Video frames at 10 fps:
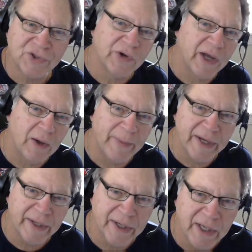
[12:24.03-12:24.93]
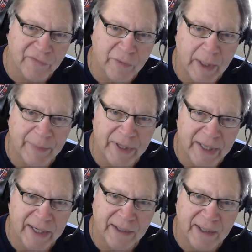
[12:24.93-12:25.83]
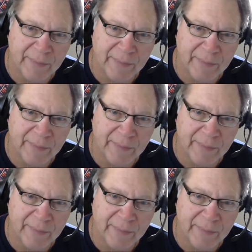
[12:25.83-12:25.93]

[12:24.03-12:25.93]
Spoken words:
So how am I going to cover my behind?